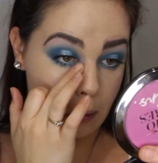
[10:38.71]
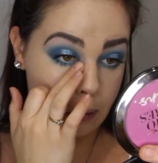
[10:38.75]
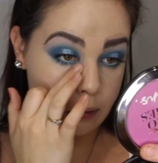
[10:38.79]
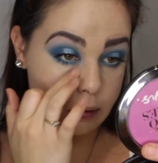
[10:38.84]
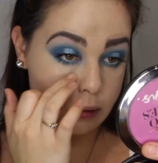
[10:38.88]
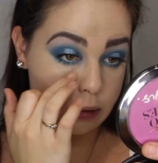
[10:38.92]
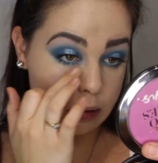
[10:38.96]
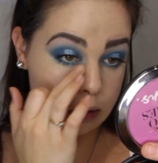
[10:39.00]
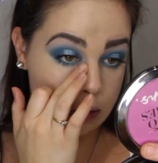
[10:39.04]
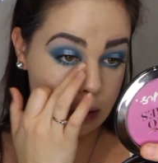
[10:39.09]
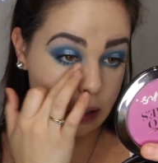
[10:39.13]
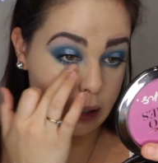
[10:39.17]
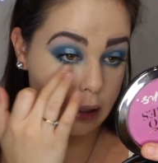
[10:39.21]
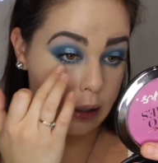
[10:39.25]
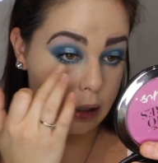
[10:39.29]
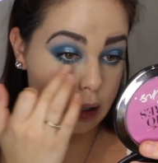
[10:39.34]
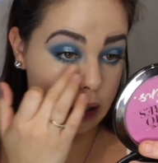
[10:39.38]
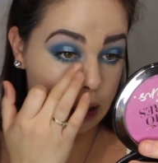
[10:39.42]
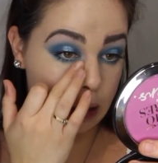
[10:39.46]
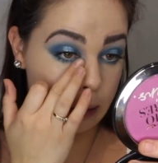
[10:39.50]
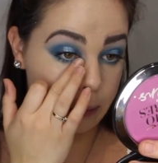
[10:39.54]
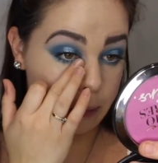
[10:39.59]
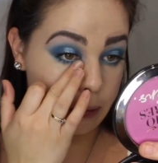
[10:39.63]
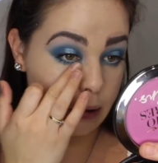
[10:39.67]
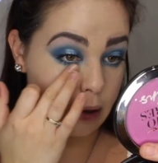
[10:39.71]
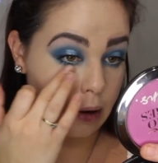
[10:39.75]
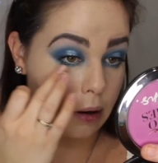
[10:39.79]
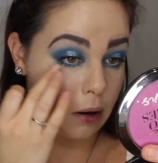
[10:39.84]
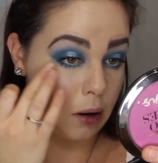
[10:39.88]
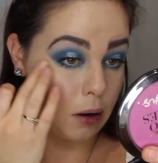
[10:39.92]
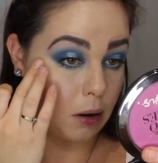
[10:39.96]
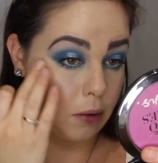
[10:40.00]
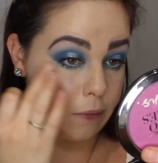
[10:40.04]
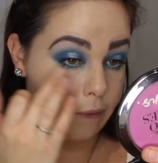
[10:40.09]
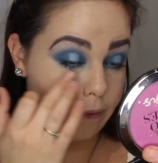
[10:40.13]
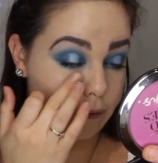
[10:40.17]
Just trying to keep it
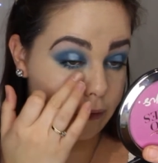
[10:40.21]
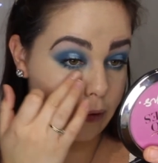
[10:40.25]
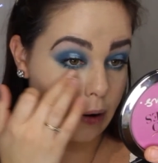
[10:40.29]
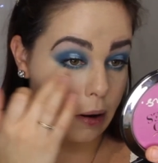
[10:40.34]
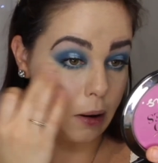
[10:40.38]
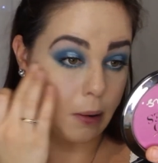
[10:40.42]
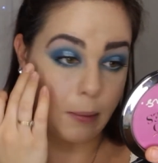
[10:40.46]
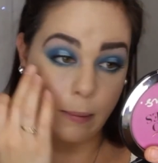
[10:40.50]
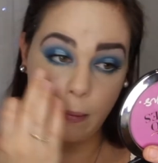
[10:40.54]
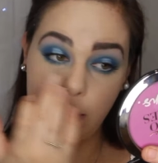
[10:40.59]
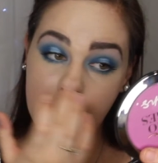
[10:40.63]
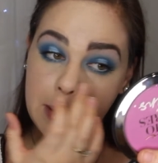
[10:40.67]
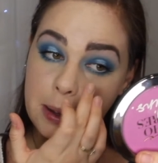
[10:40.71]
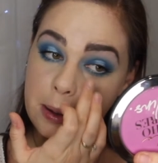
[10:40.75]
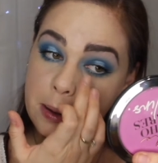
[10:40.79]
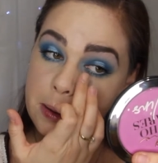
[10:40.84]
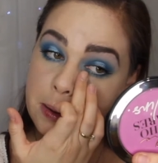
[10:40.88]
from